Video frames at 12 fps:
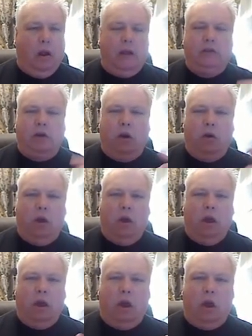All right,
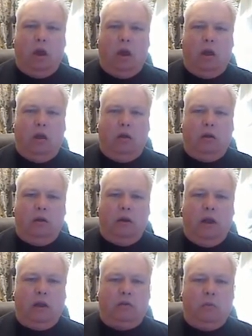so
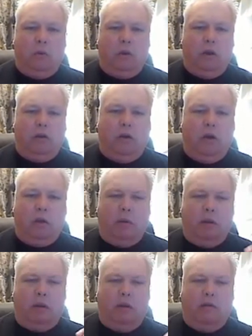next we're going to
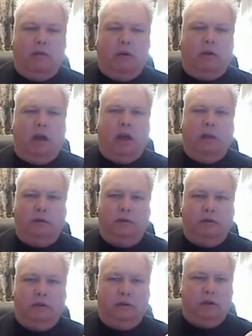talk about the different types of